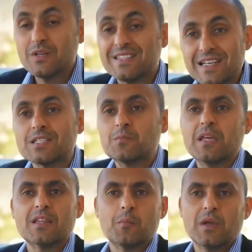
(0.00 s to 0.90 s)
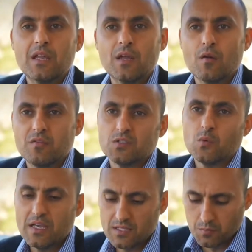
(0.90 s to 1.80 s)
possessed me in the beginning of his
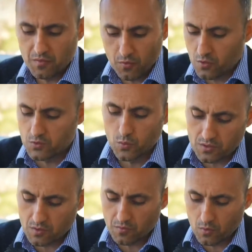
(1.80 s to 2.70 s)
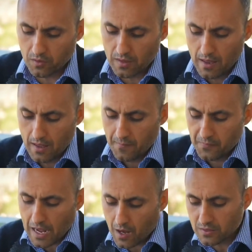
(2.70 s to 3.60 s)
ways before his works of old.
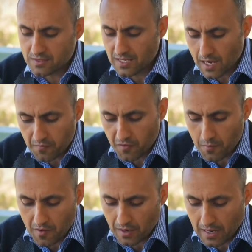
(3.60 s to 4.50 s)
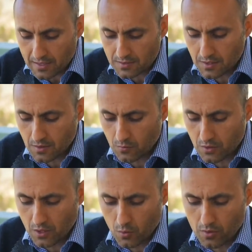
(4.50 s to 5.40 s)
I was set up from everlasting
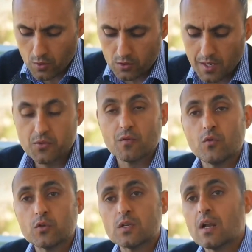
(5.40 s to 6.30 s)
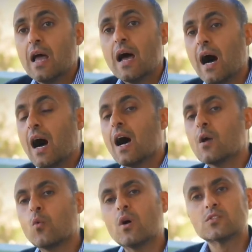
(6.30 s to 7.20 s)
when there were no depth of water. I
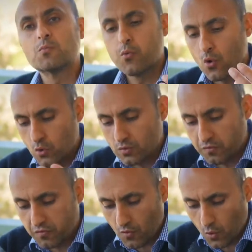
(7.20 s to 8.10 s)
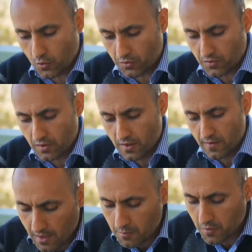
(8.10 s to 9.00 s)
was brought forth.
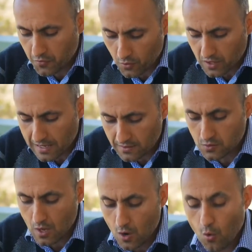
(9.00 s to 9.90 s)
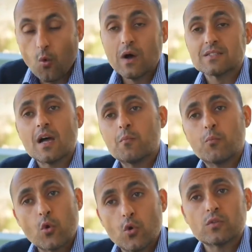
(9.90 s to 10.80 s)
Before the hills was I
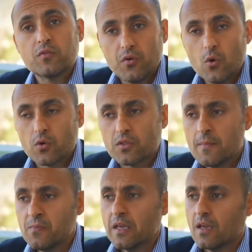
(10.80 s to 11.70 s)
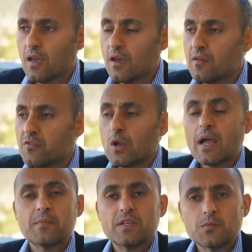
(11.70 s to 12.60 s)
brought forth. Uh, if you look
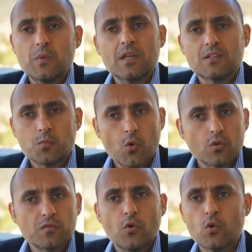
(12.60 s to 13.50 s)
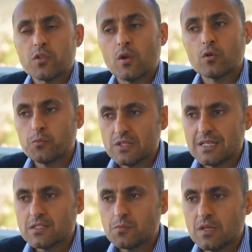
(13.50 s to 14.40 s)
up these meanings, brought forth, the Lord
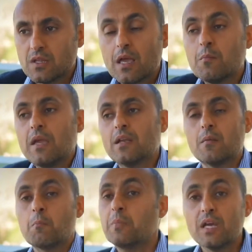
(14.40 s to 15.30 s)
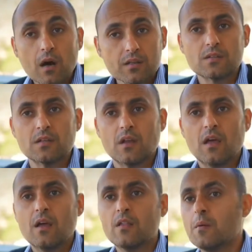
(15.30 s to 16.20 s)
possessed me, they mean begotten,
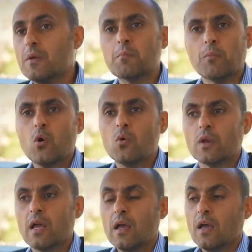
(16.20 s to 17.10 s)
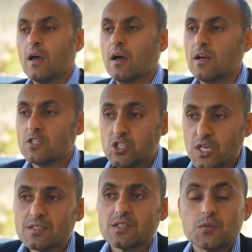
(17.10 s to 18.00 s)
they mean born. Uh,
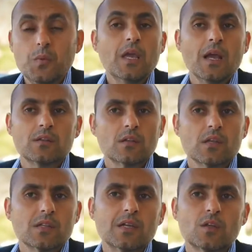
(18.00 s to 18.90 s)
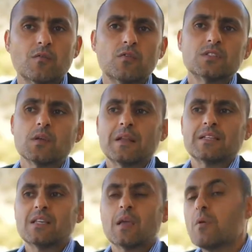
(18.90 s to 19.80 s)
Jesus speaking under the title of wisdom and
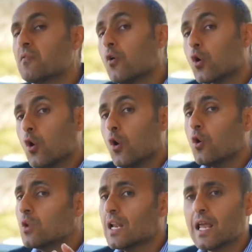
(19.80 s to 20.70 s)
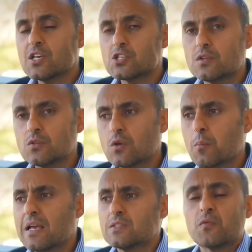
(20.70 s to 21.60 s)
he's saying, Before all creation took
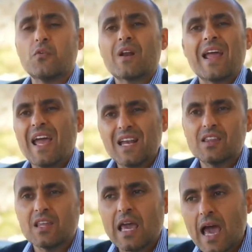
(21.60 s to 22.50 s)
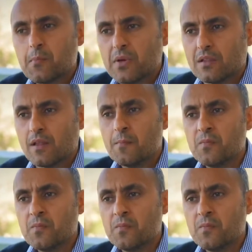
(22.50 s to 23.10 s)
place, before anything happened,